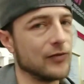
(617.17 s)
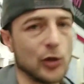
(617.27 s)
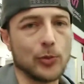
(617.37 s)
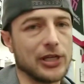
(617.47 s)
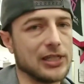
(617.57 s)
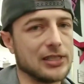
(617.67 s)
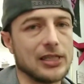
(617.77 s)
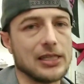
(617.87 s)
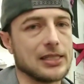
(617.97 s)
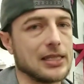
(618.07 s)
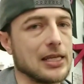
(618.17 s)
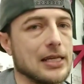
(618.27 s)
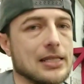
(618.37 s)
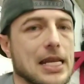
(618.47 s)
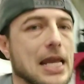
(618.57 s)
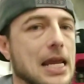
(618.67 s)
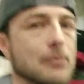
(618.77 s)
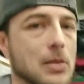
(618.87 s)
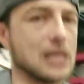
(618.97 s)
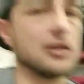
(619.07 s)
of jumping into these things
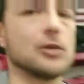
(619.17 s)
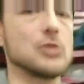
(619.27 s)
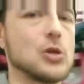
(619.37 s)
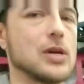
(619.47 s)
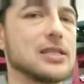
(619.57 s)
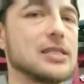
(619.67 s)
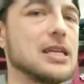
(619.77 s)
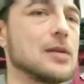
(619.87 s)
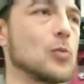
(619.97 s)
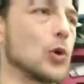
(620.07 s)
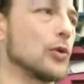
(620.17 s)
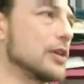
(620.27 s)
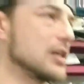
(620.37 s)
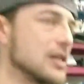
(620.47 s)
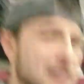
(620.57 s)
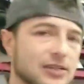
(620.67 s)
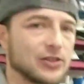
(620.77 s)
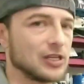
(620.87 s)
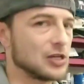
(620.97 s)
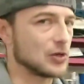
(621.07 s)
and making them USDM worthy
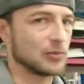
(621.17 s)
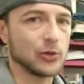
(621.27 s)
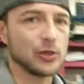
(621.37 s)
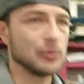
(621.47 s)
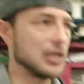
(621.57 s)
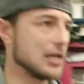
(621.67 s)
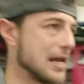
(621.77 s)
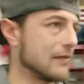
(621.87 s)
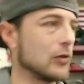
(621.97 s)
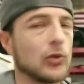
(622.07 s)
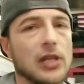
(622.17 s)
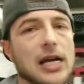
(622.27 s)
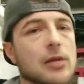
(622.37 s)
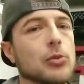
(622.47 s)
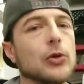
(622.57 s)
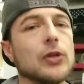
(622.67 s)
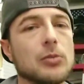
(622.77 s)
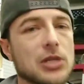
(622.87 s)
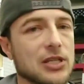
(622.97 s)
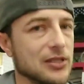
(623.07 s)
so that you can put them in, have the reliability,
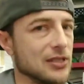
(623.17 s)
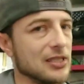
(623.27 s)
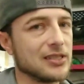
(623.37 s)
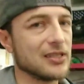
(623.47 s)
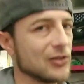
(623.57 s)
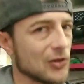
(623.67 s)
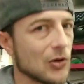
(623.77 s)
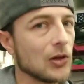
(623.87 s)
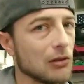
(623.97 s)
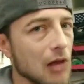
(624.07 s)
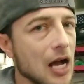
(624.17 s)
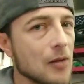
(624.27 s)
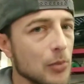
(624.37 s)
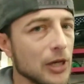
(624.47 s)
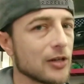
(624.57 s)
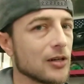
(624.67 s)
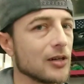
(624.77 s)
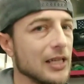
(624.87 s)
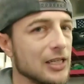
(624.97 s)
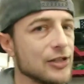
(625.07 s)
because these things are a lot
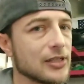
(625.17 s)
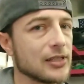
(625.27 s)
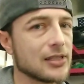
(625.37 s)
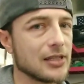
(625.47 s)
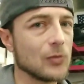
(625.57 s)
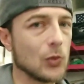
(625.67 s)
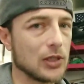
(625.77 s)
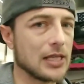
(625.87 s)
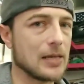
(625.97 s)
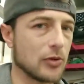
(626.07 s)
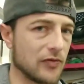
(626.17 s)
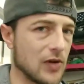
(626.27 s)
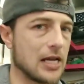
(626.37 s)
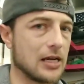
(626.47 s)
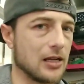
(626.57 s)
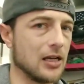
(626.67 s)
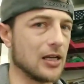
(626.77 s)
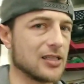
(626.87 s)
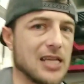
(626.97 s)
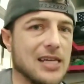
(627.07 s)
better engines than what they provided
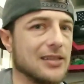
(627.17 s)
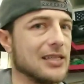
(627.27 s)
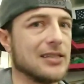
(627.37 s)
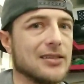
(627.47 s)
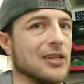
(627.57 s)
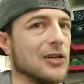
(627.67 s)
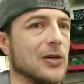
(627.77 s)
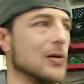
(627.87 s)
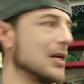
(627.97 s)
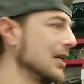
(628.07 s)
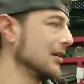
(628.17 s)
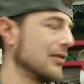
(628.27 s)
us. These, you know,